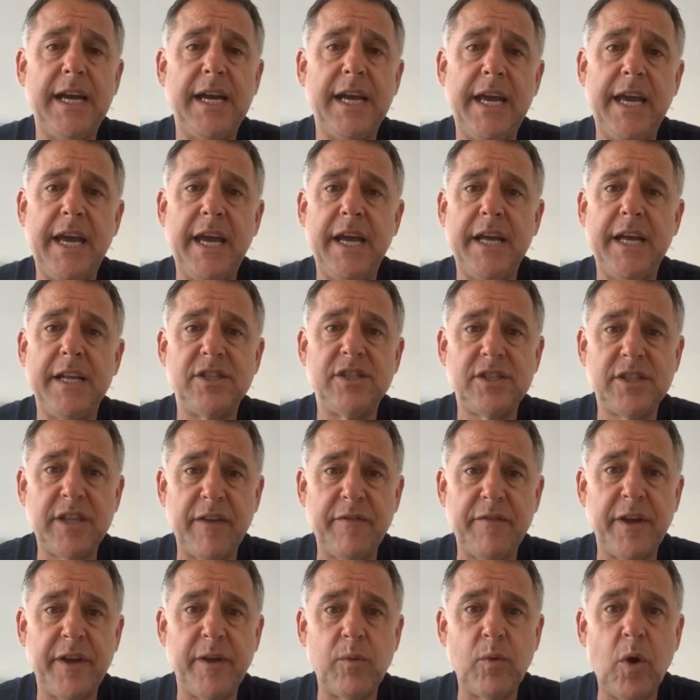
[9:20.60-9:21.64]
and
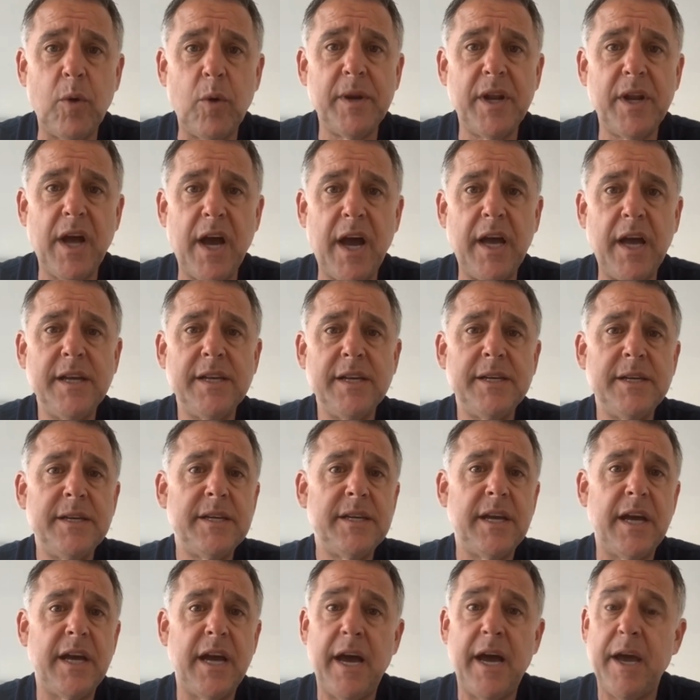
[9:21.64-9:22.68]
Stefan Robida,
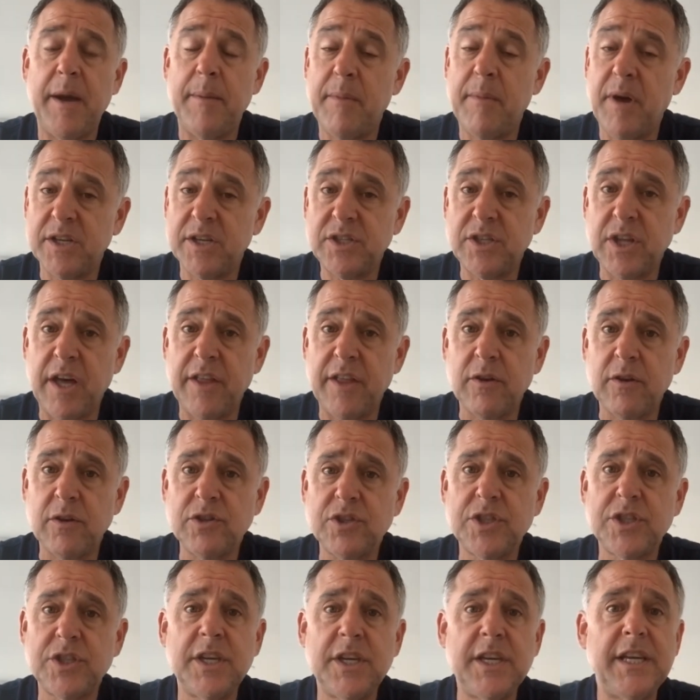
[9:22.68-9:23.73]
amongst
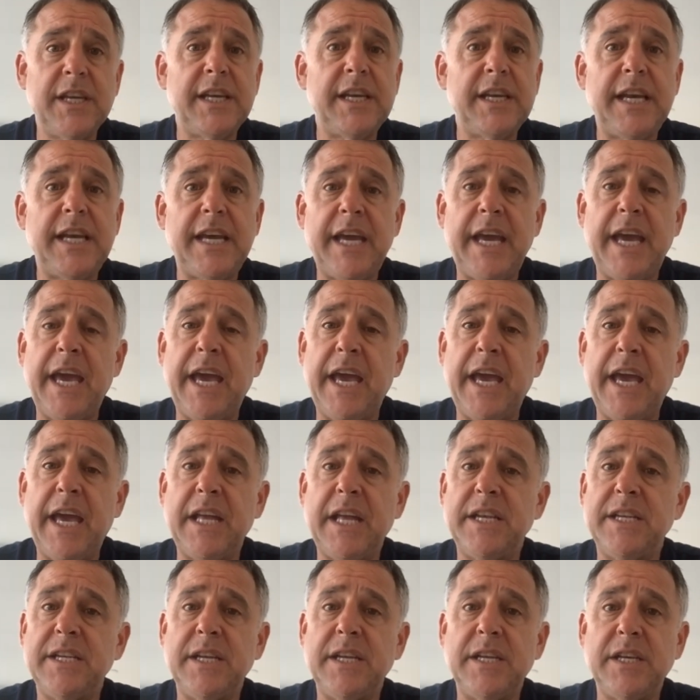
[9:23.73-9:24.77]
others,
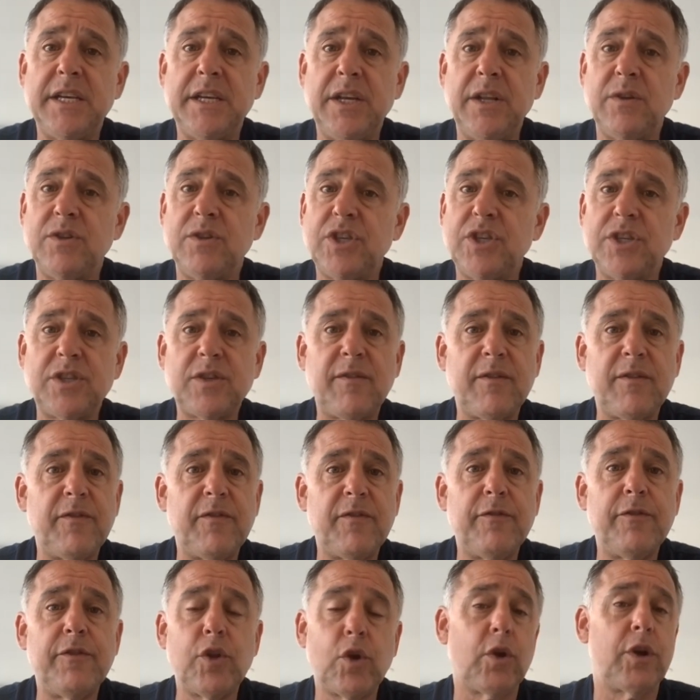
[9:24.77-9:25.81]
and
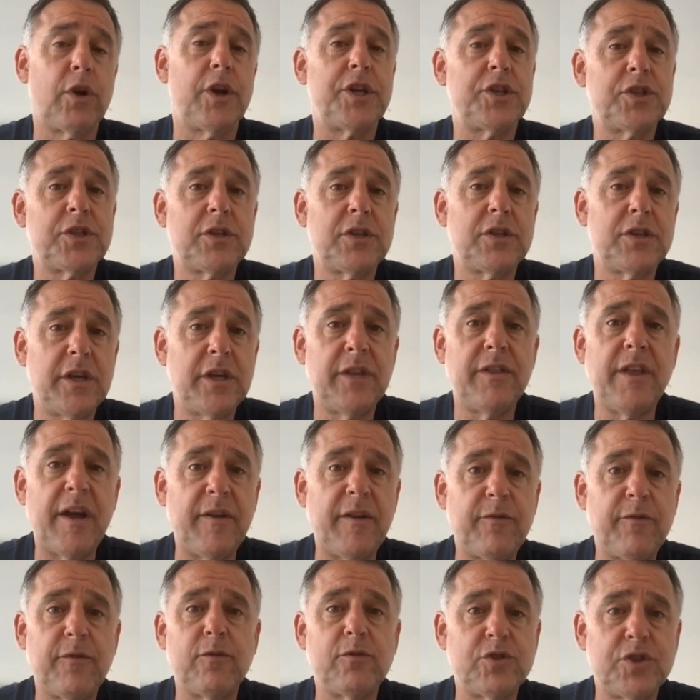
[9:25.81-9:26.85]
just flourished in that
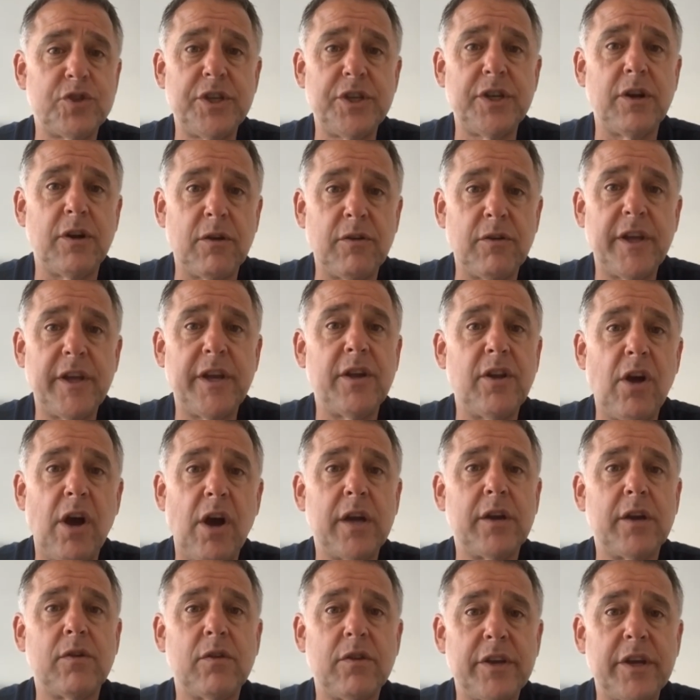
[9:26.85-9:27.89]
first year, the
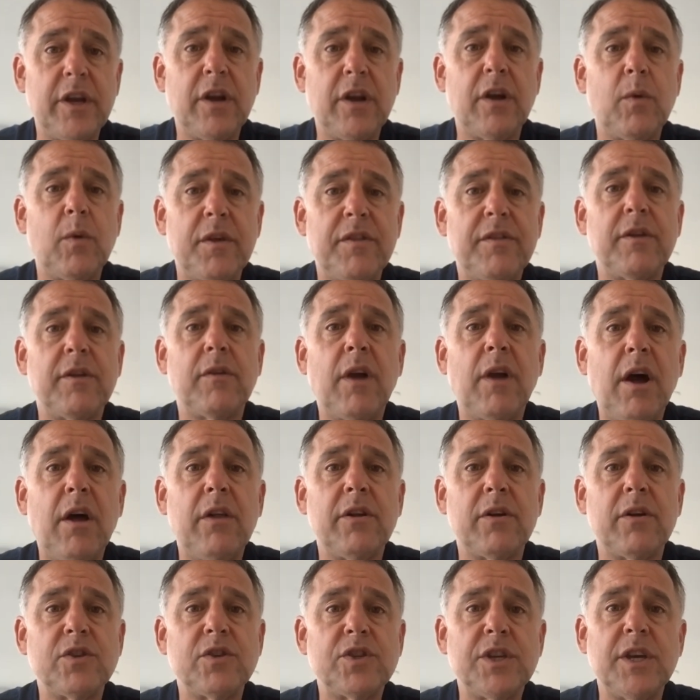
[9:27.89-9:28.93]
inaugural year with the
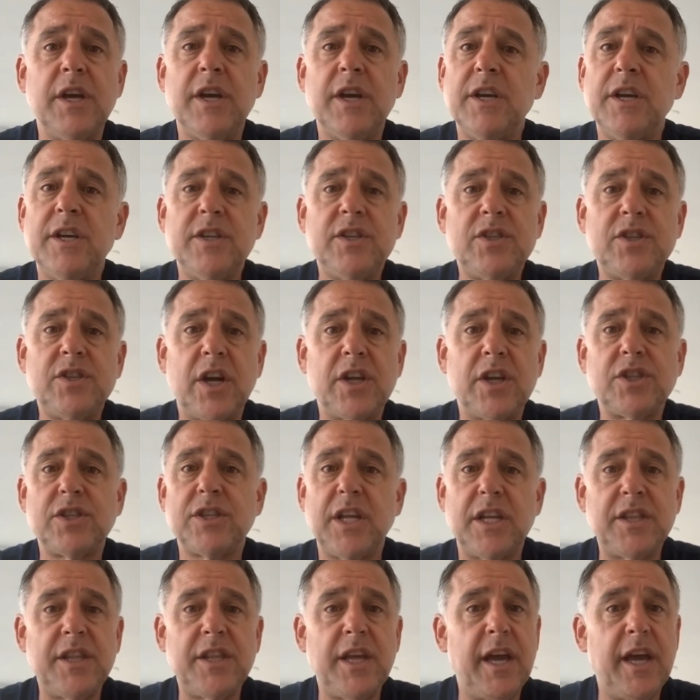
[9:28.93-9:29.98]
Growlers, such
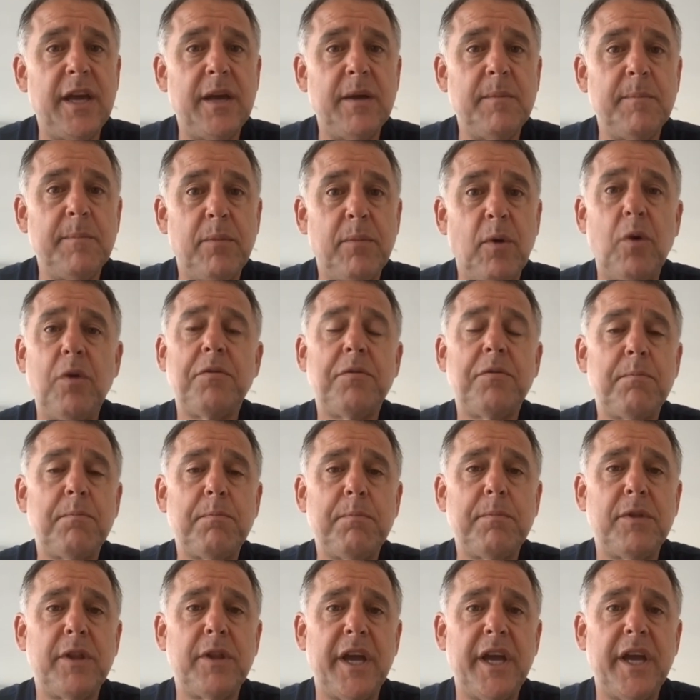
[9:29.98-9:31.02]
that they both
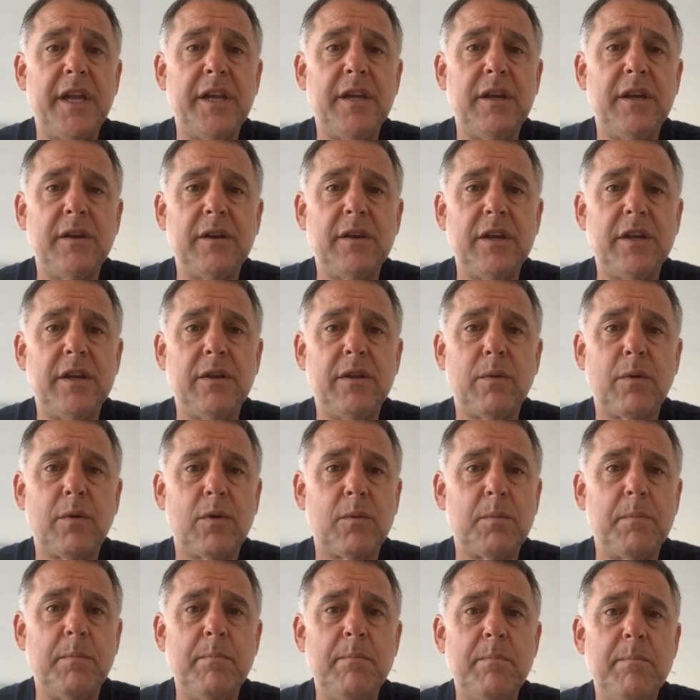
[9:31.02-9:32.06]
played,
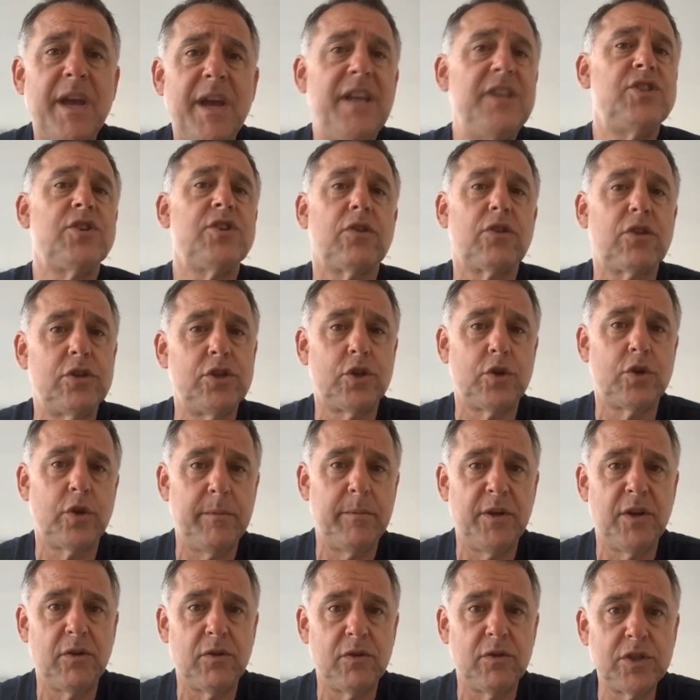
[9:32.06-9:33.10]
were major
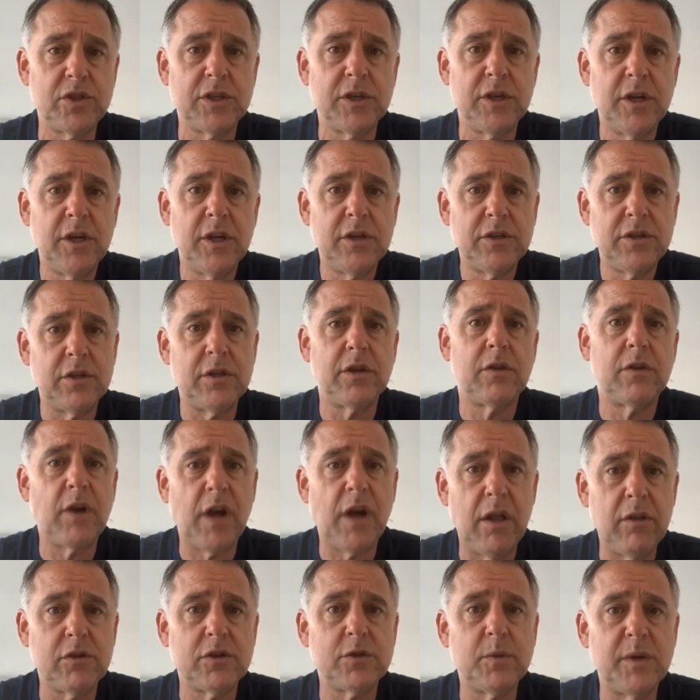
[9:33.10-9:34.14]
contributors to the
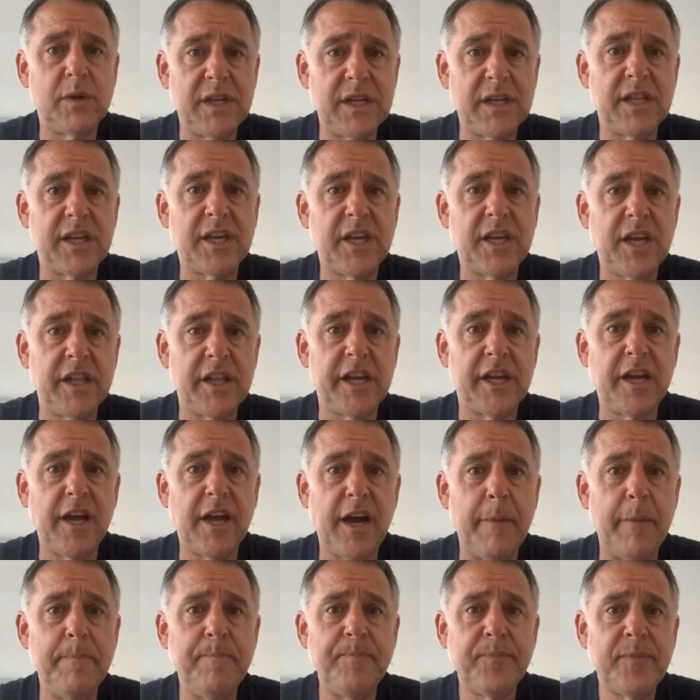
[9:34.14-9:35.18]
Growlers winning the Kelly
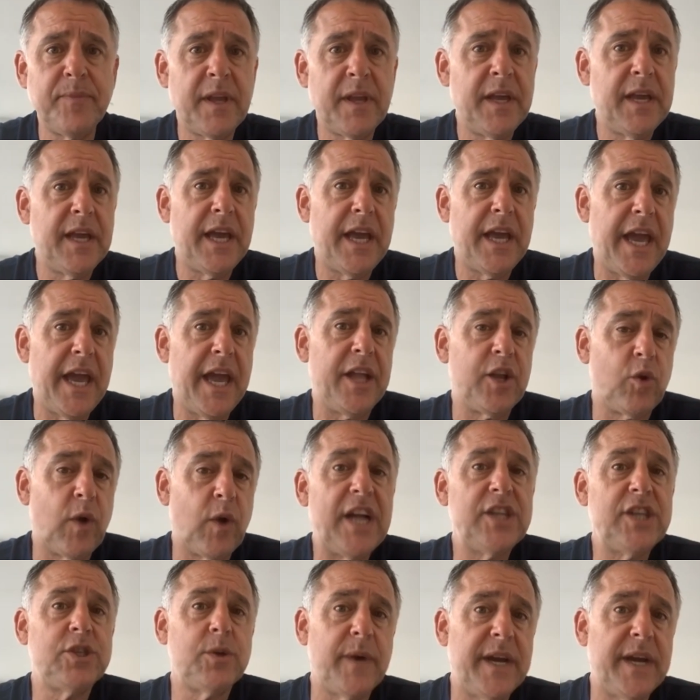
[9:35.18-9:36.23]
Cup, and
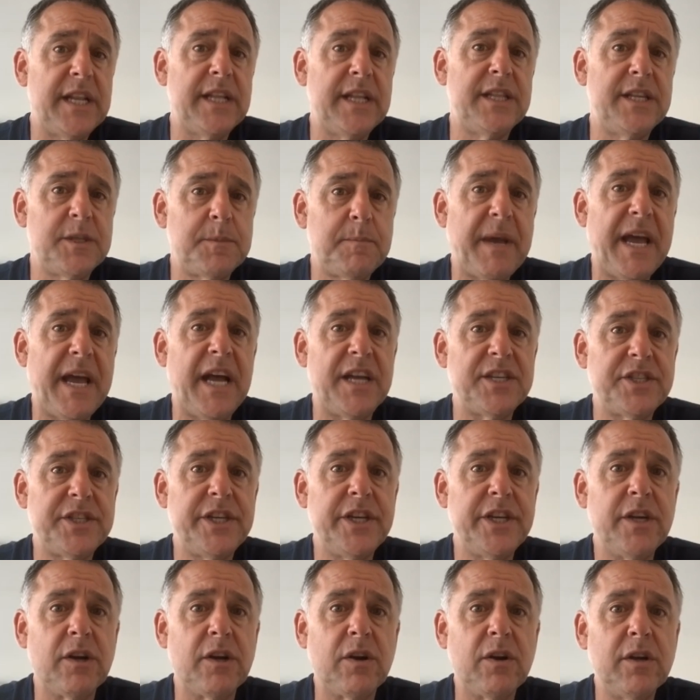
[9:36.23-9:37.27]
graduated this past
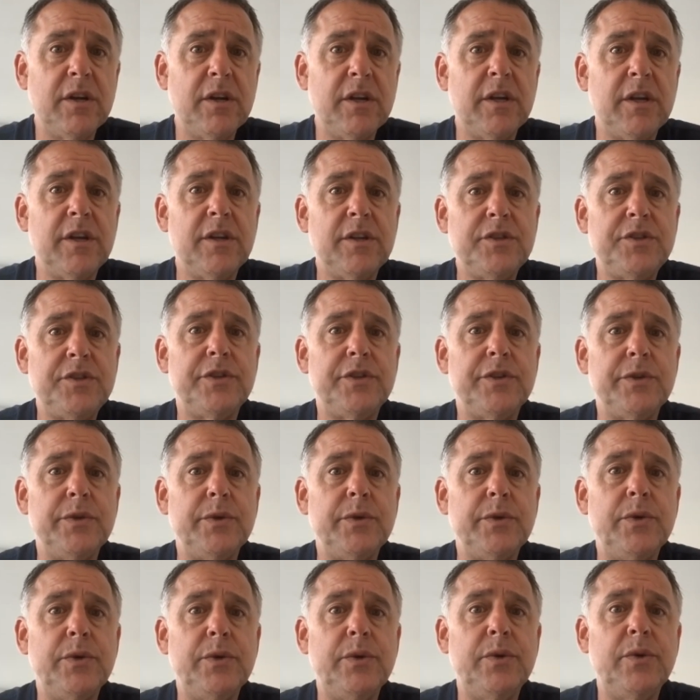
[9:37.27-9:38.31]
year
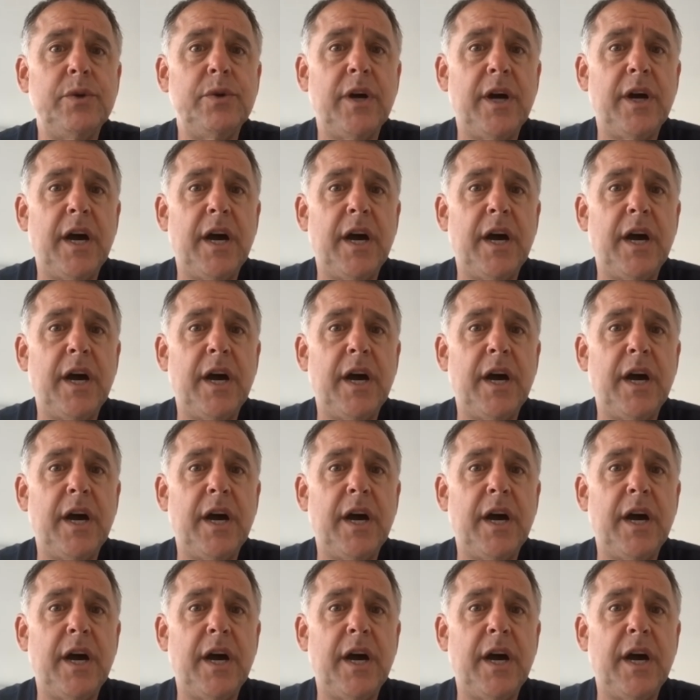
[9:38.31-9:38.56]
to